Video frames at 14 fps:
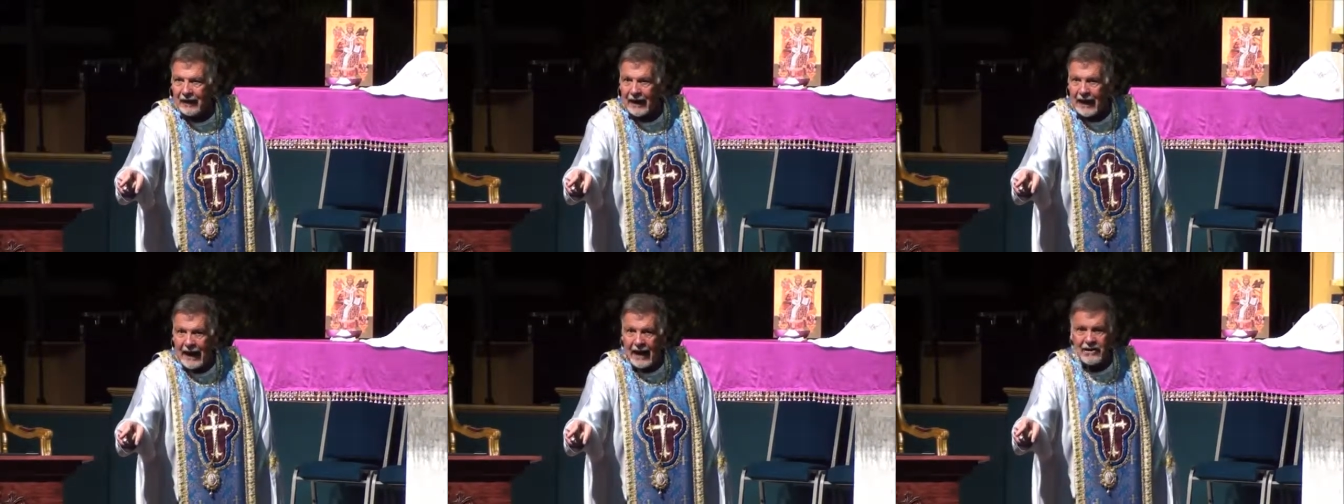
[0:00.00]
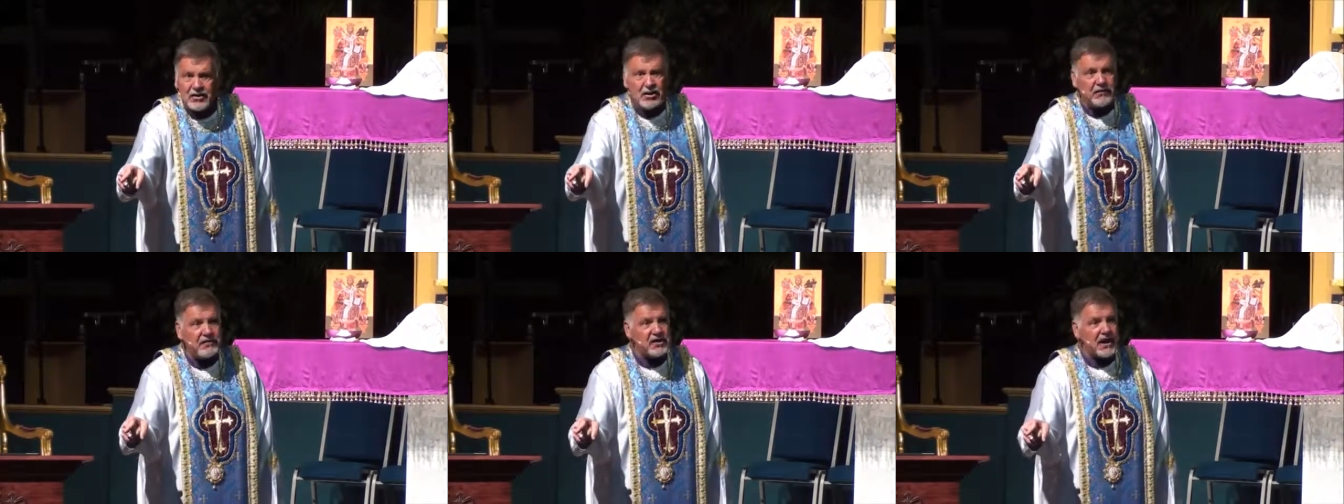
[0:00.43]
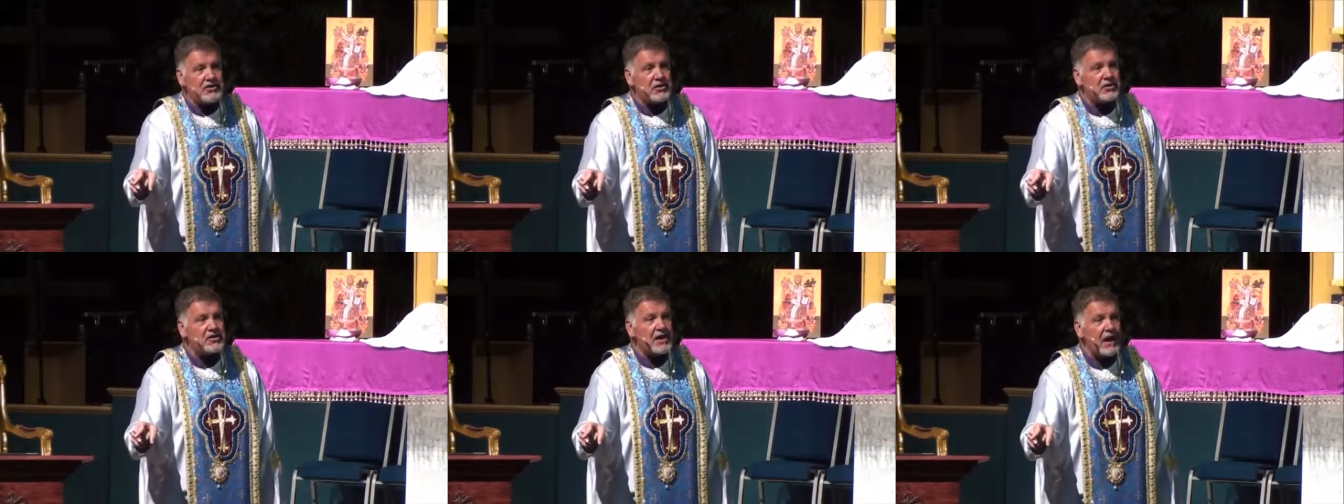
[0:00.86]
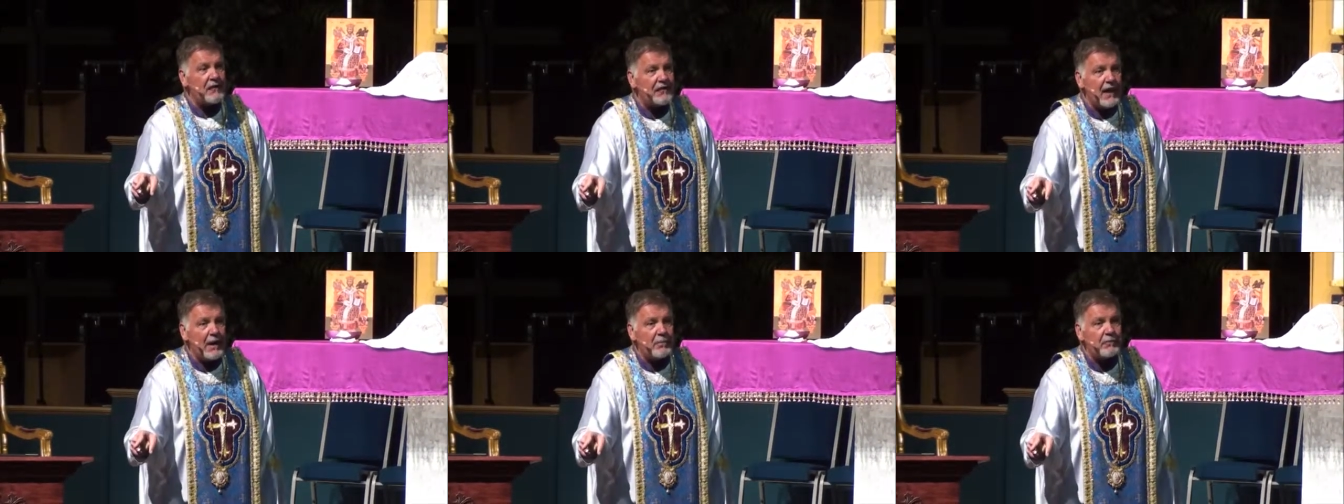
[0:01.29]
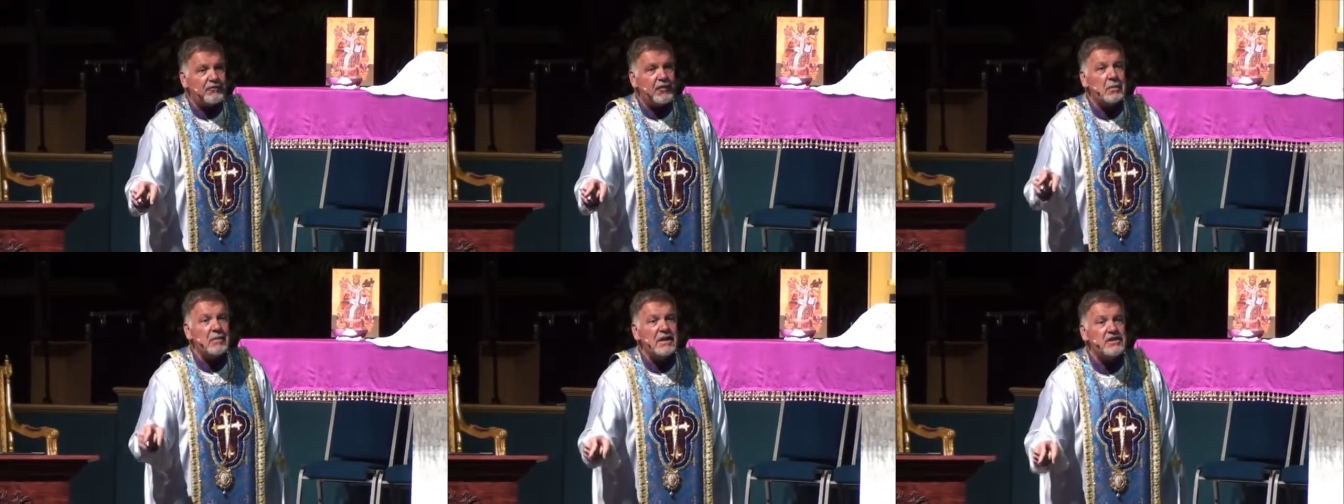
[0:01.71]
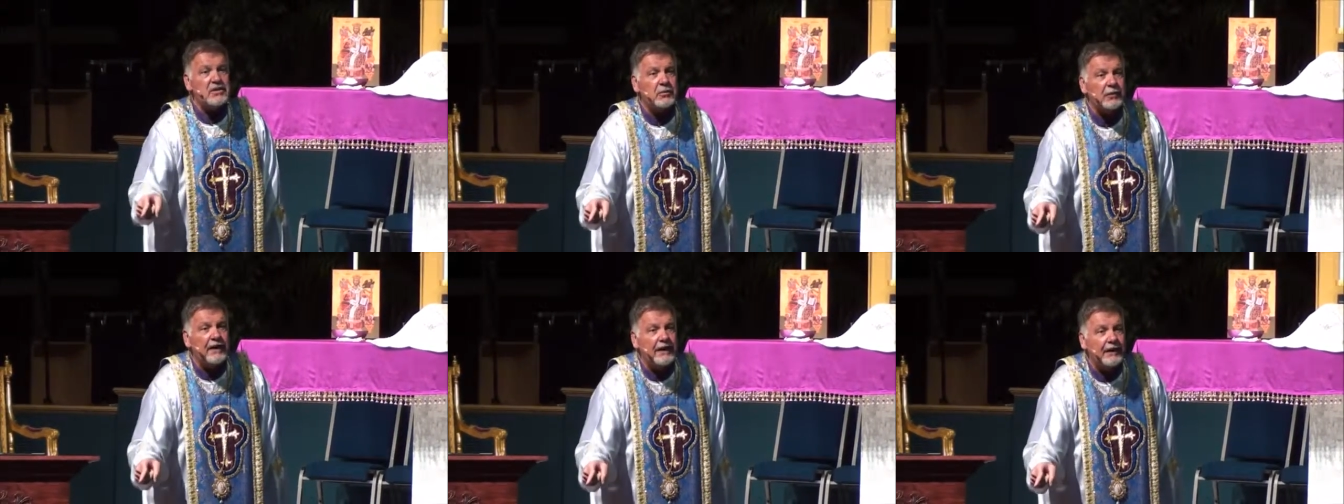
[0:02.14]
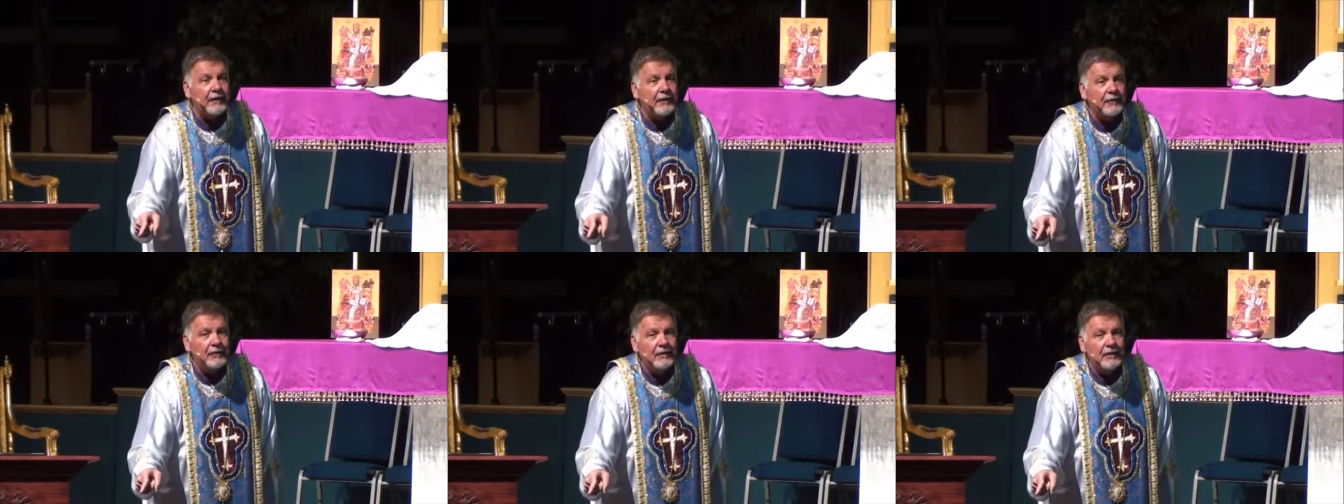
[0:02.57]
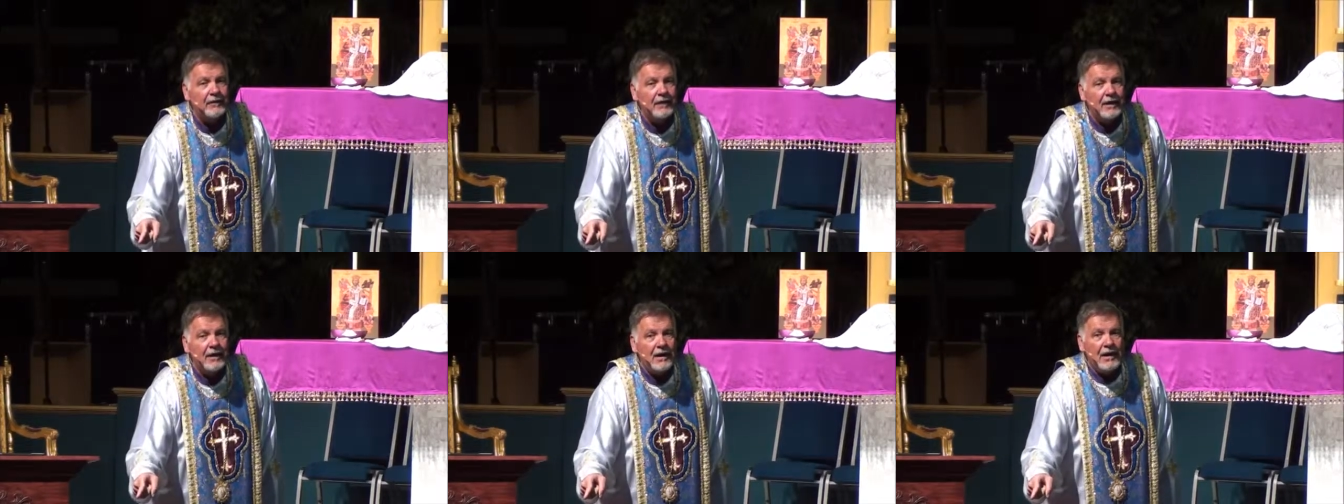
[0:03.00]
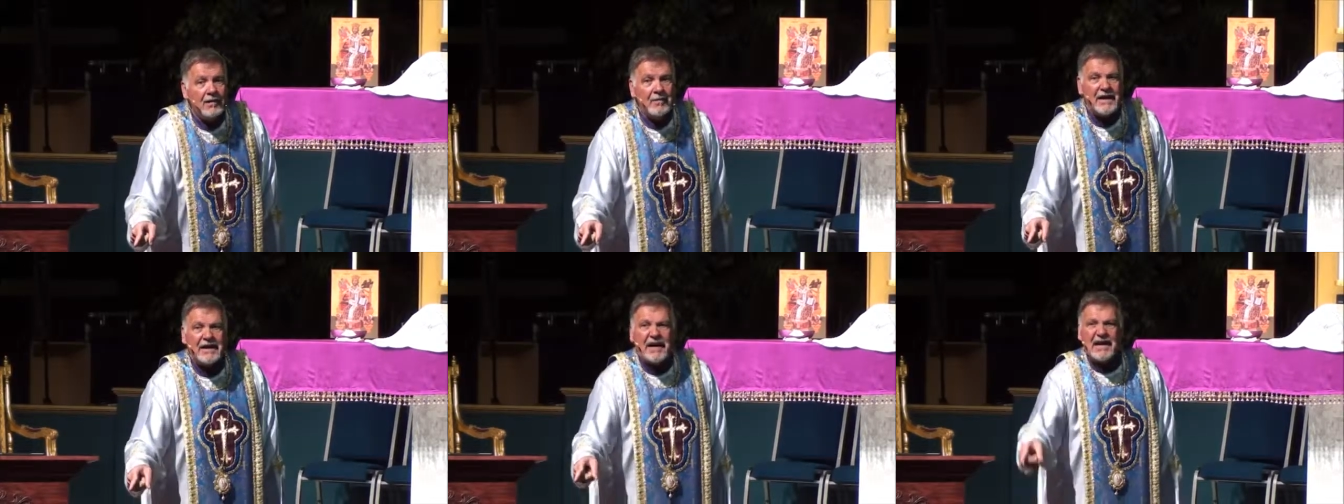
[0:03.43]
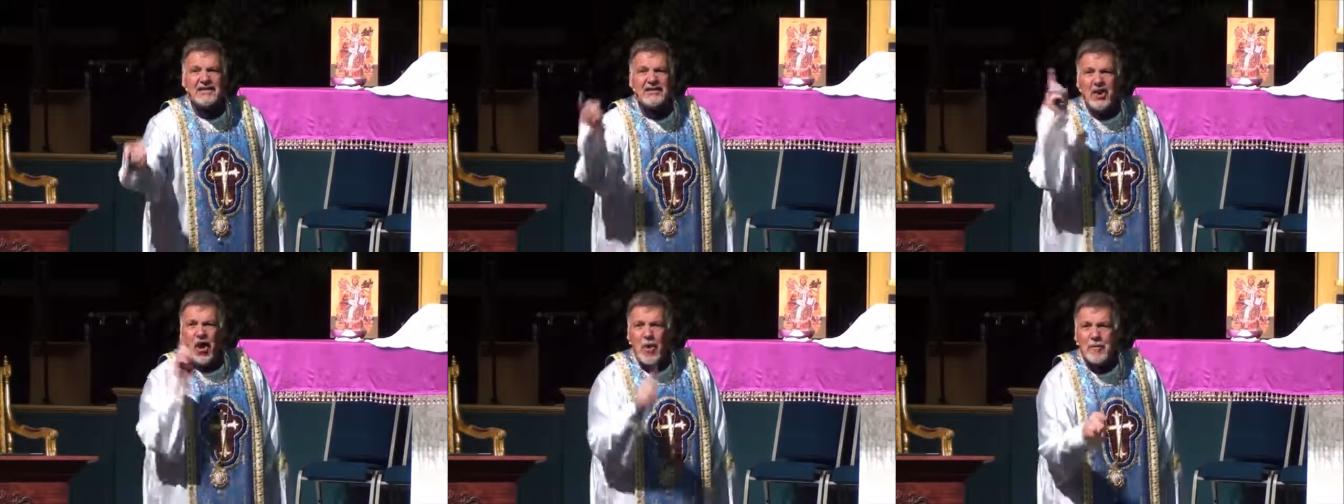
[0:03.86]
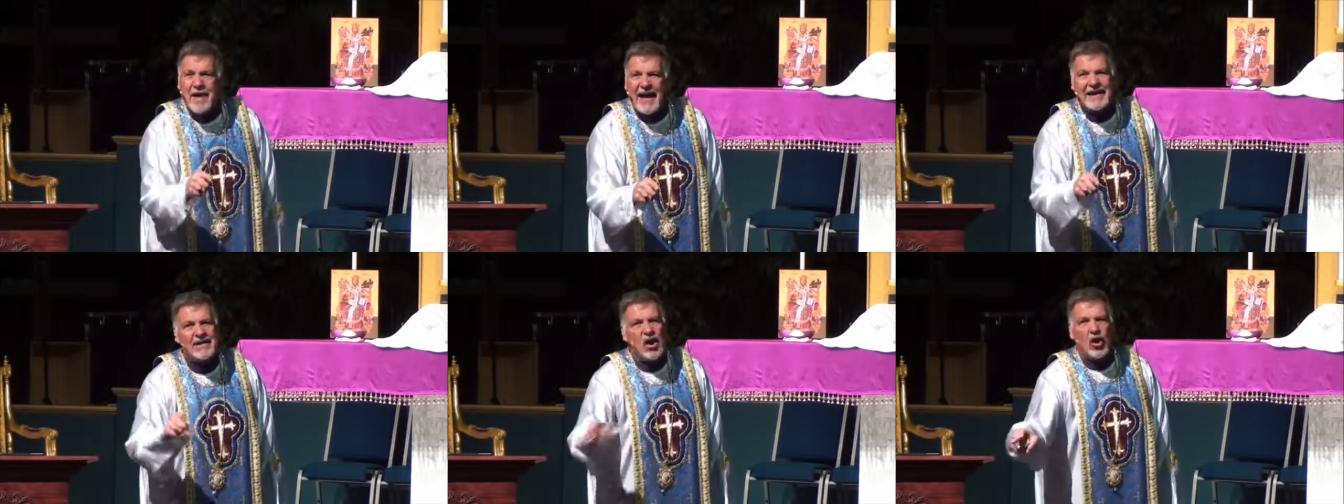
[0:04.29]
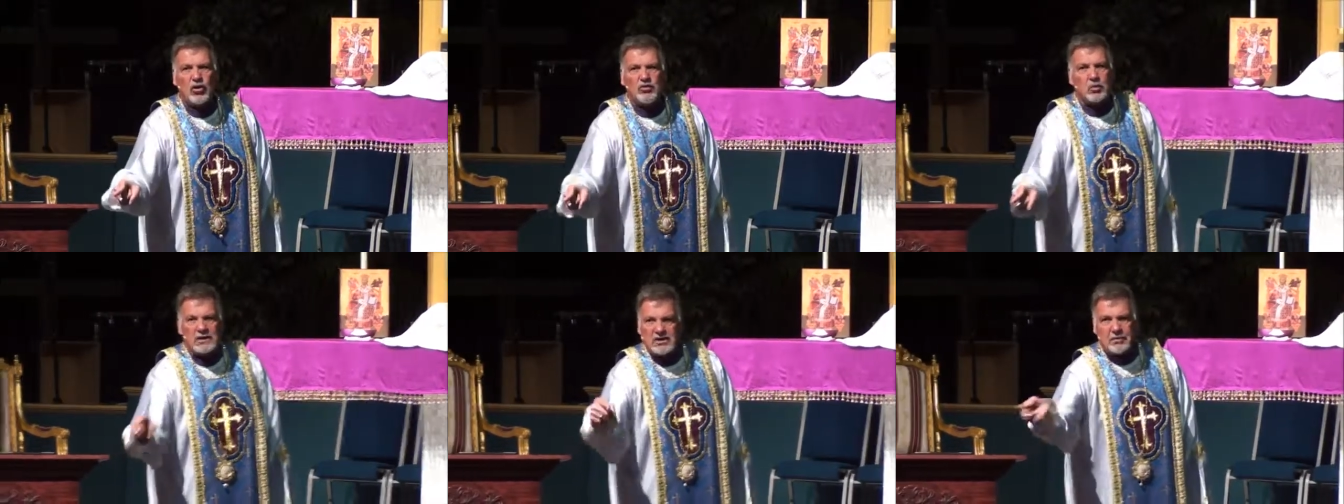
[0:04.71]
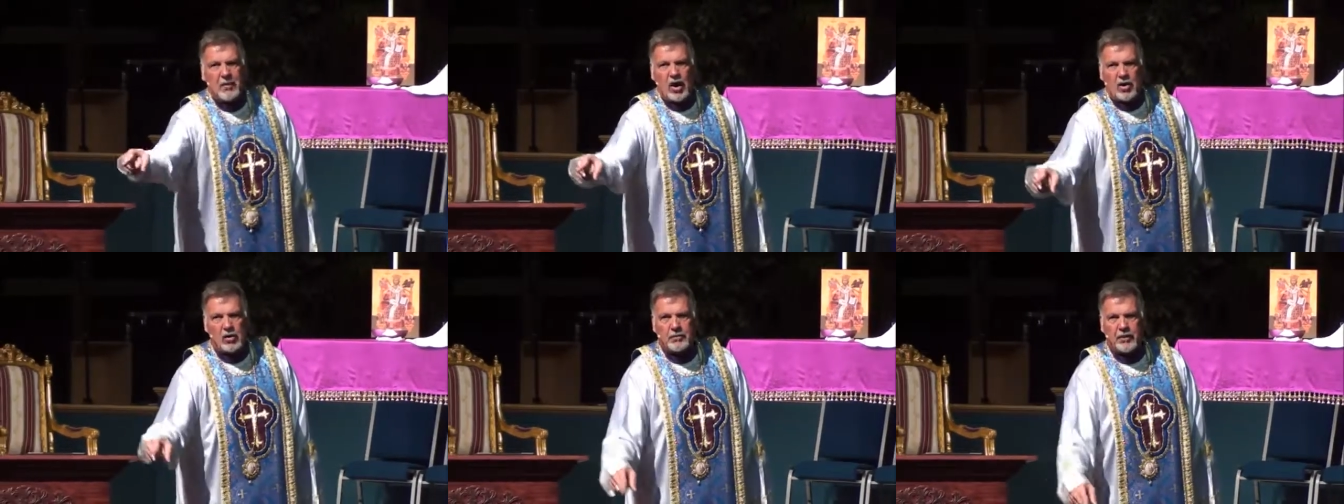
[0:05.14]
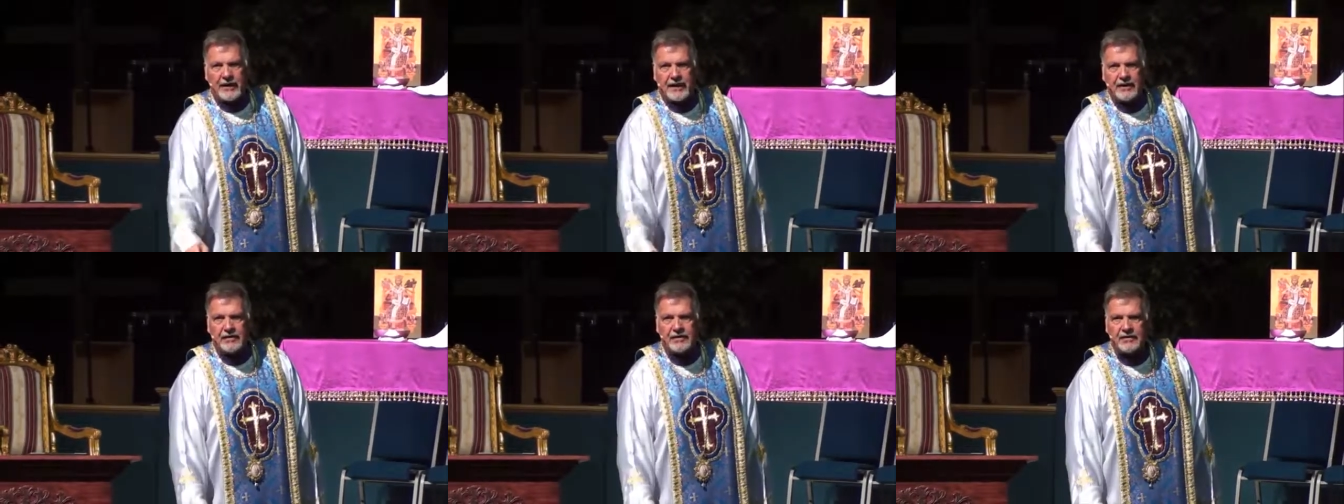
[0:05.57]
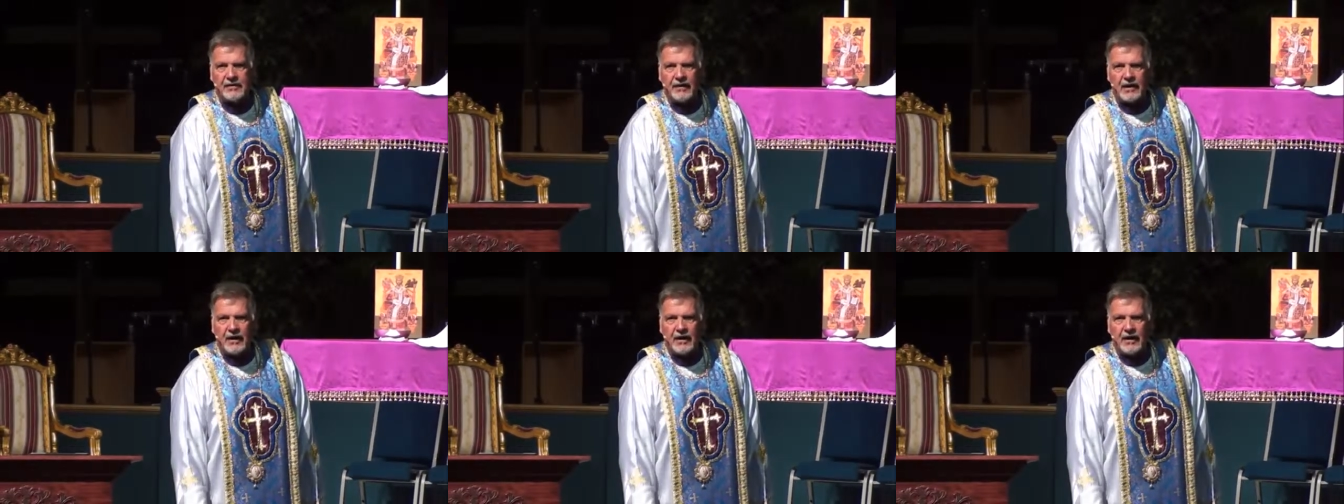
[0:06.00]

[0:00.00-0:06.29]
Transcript: And you've set yourself up for misery because no man knows what tomorrow brings.